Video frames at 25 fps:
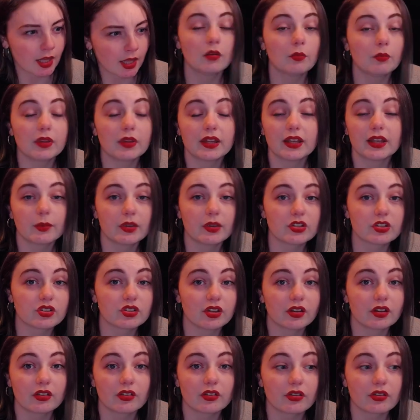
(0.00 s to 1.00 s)
But like I mentioned
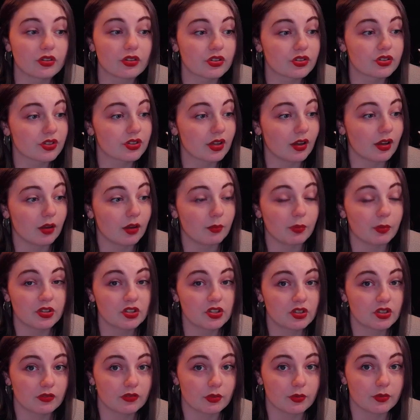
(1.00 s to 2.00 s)
earlier, there's a
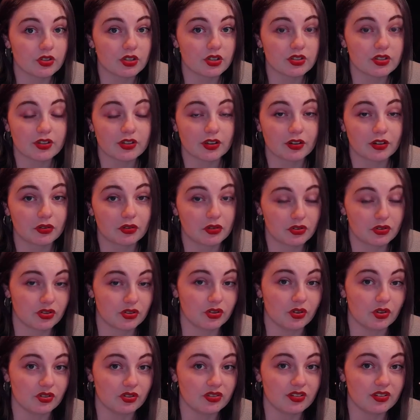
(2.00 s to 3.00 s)
bunch of images across the
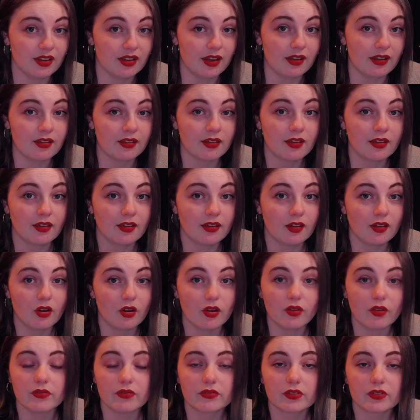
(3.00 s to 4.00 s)
continent
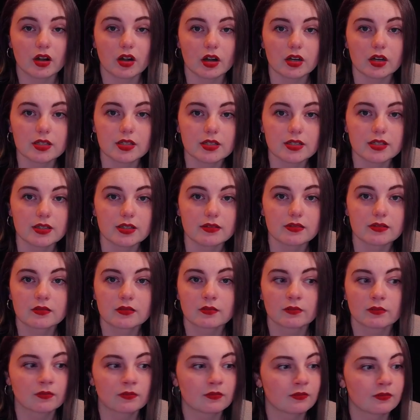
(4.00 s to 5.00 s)
of carnyces,
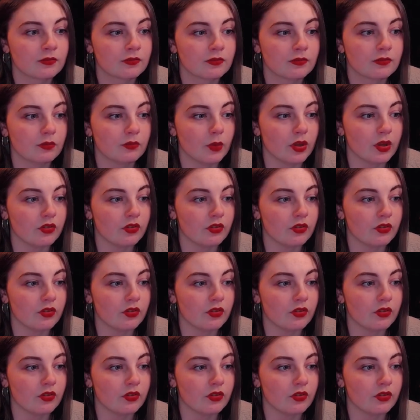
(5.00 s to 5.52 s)
whether